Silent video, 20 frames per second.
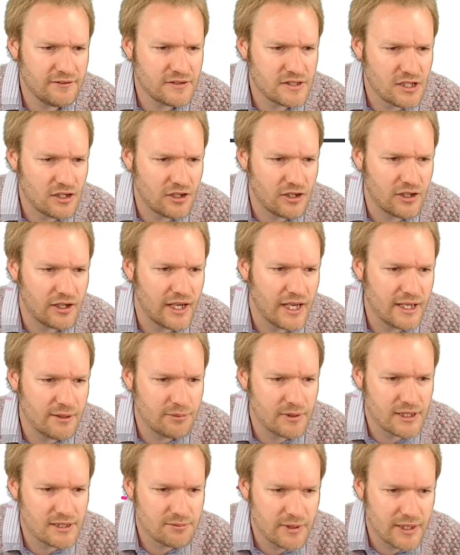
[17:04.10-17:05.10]
So a
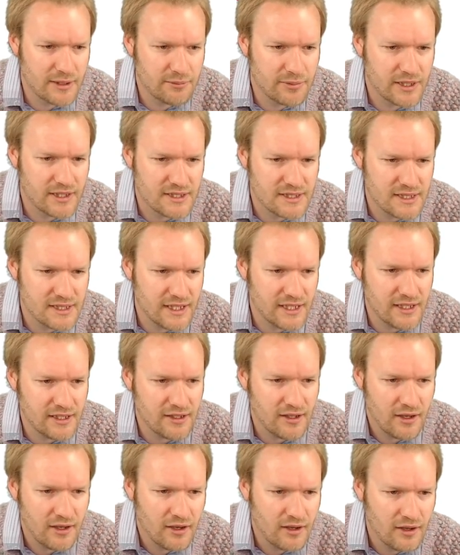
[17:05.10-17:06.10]
plus b plus
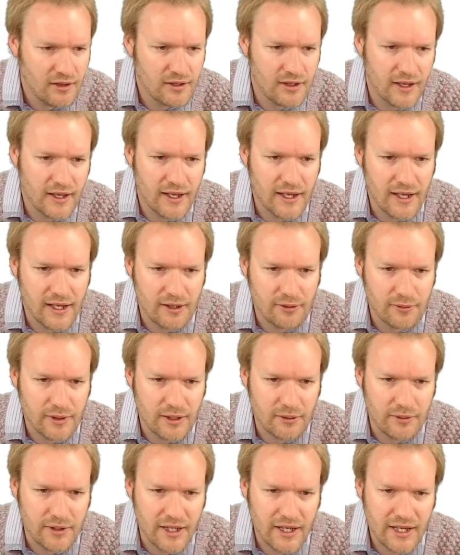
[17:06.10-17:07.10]
c, where are
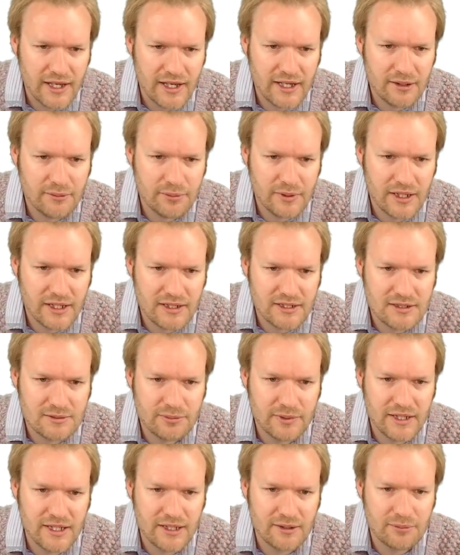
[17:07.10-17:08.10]
we? A plus
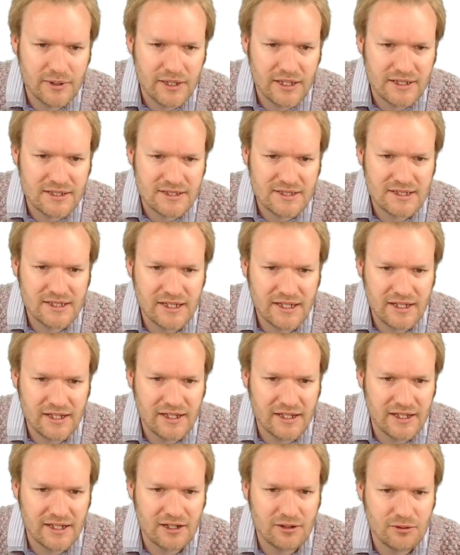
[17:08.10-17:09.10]
b plus c
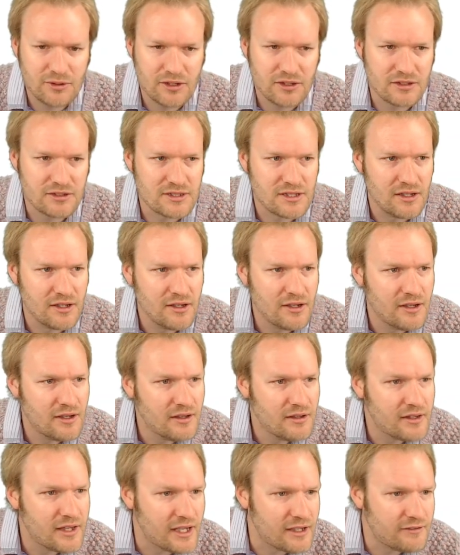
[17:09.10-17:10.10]
equals
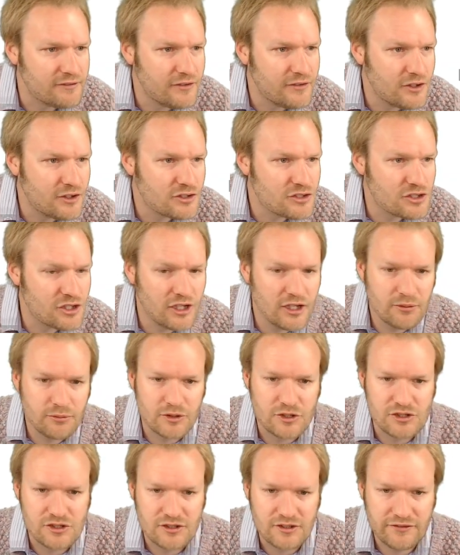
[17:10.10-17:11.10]
that first term,
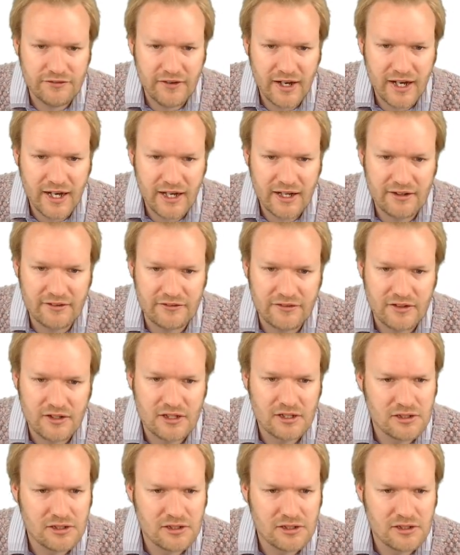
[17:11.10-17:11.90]
which is 5.